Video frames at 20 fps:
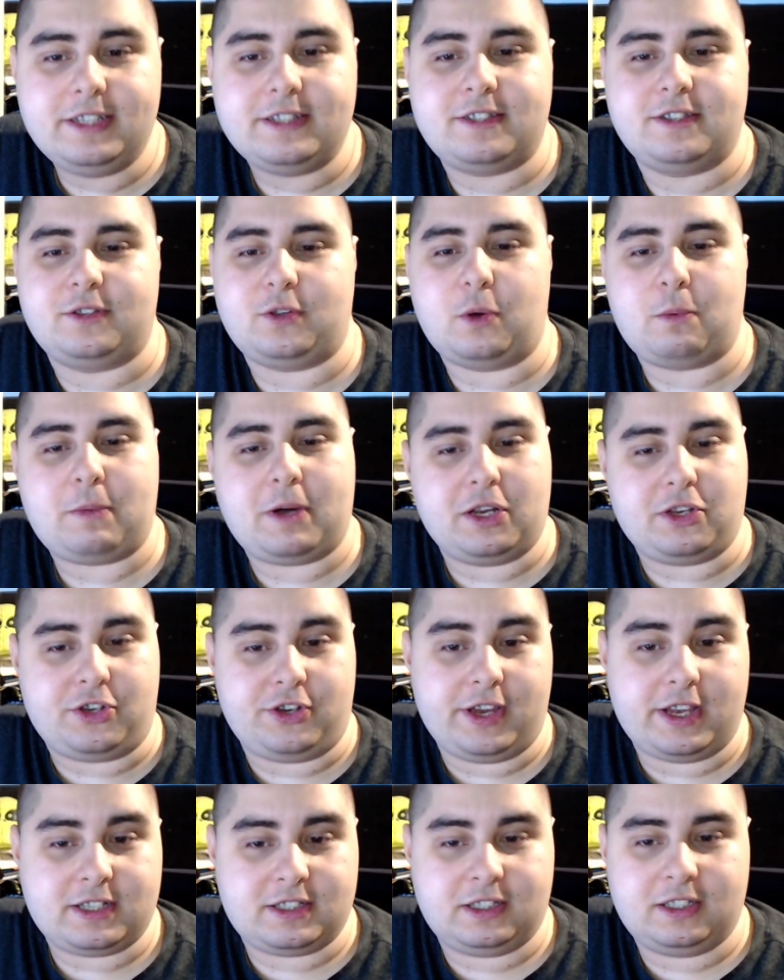so much.
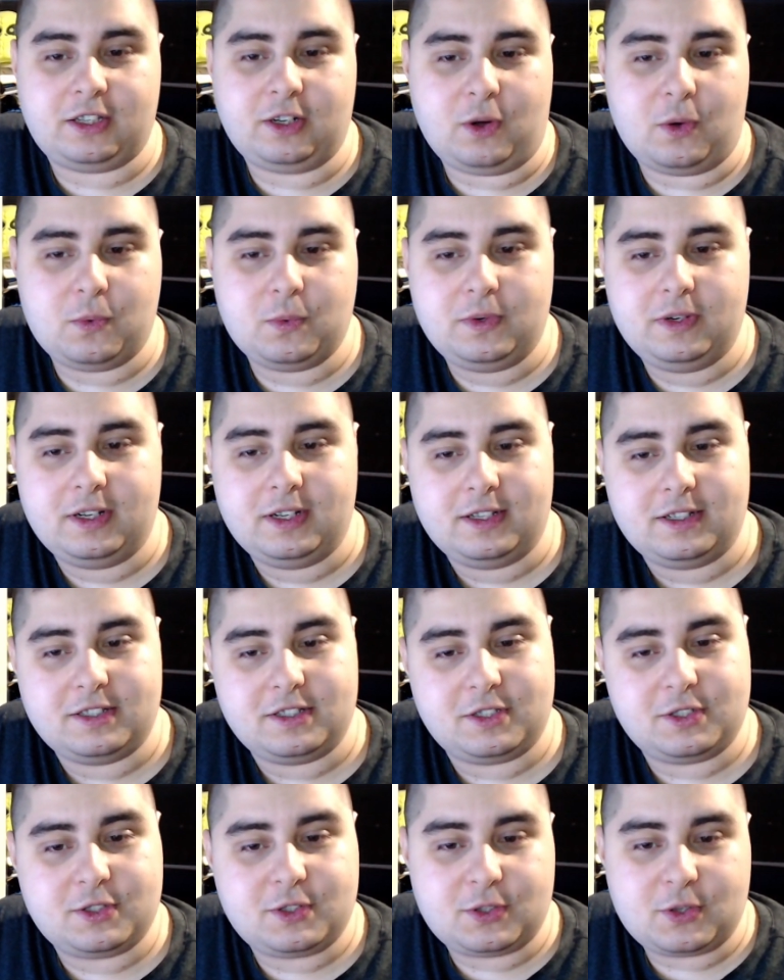He has grown
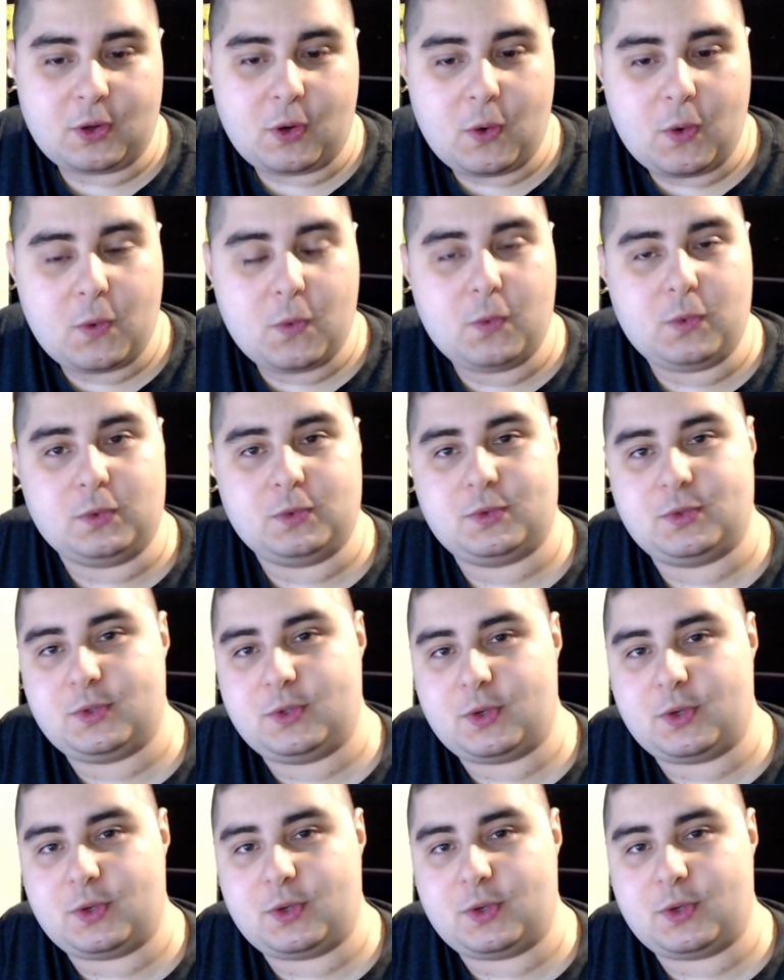so